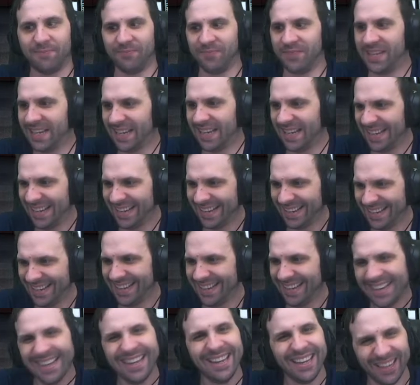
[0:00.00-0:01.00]

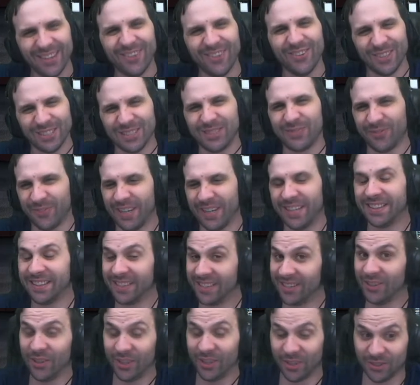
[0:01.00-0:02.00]
it was fun
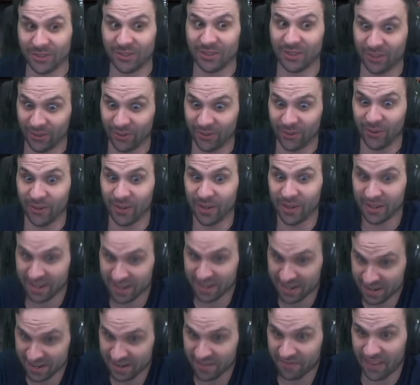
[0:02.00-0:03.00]
though. Those dude,
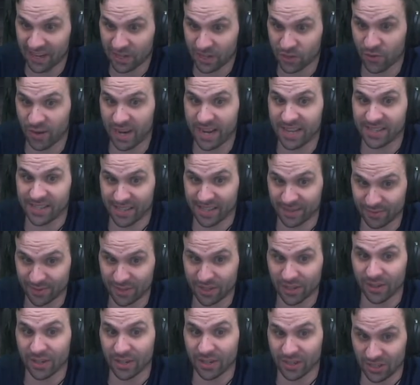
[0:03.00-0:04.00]
that Trans Am
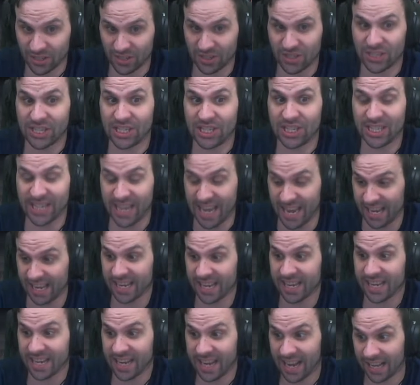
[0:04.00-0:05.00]
series is sick.
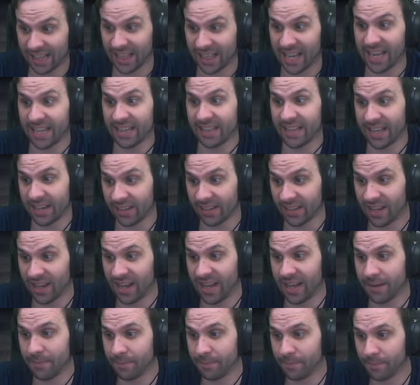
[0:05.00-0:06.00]
I like that a
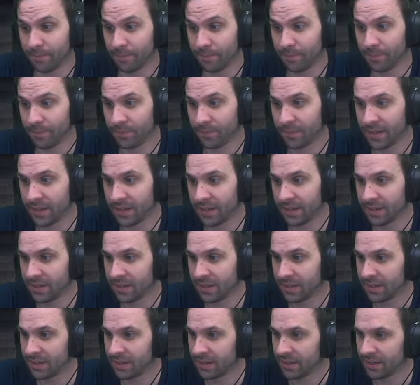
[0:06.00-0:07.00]
lot.
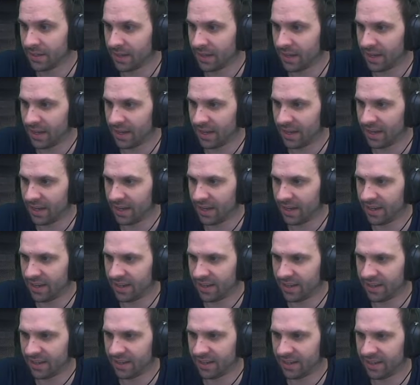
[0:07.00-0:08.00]
Uh,
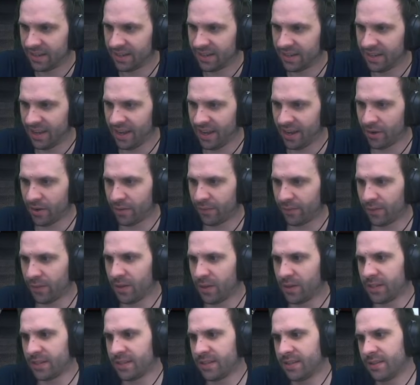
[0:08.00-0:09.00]

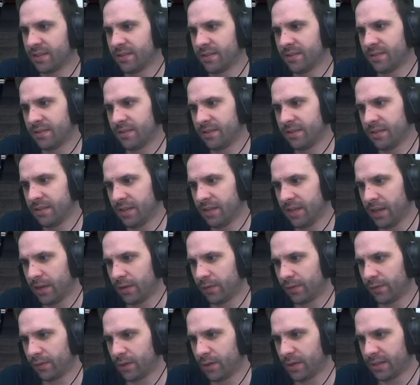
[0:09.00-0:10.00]
Aeroflot.
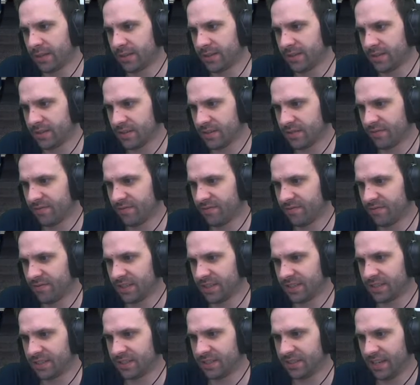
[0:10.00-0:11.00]
Aeroflot is
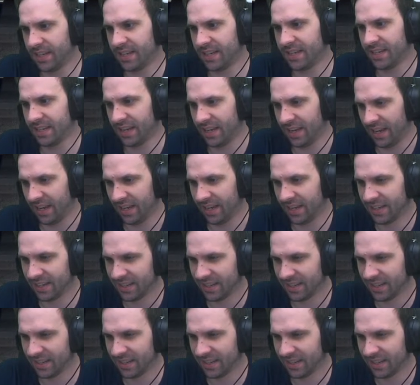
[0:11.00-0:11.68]
fun to say, yeah.